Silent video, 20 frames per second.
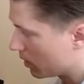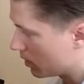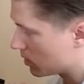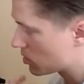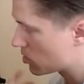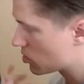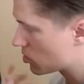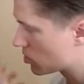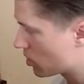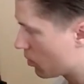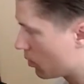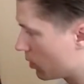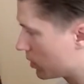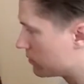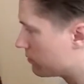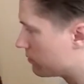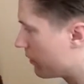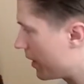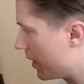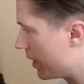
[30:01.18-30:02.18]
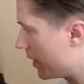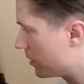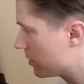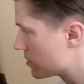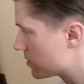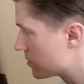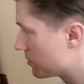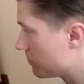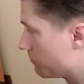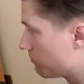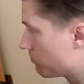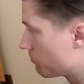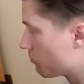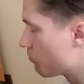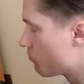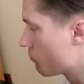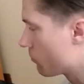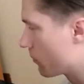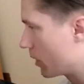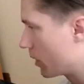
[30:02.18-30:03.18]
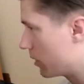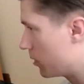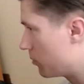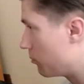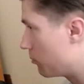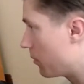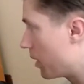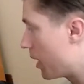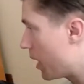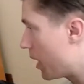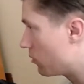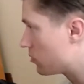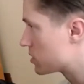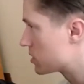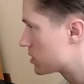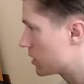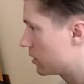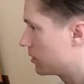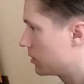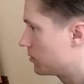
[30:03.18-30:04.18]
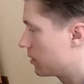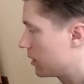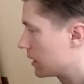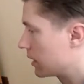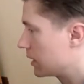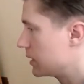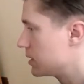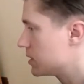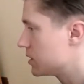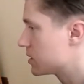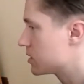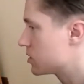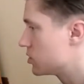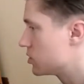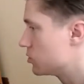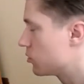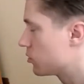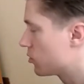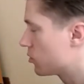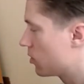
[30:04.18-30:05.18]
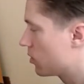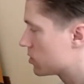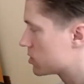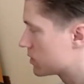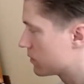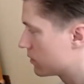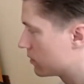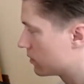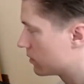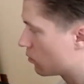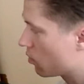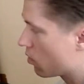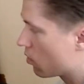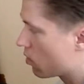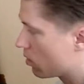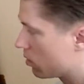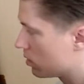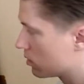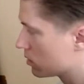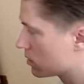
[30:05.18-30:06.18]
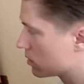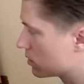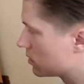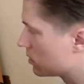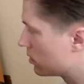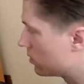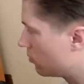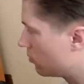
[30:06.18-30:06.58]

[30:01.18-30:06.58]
it's so advanced that I would say at least two-thirds of the world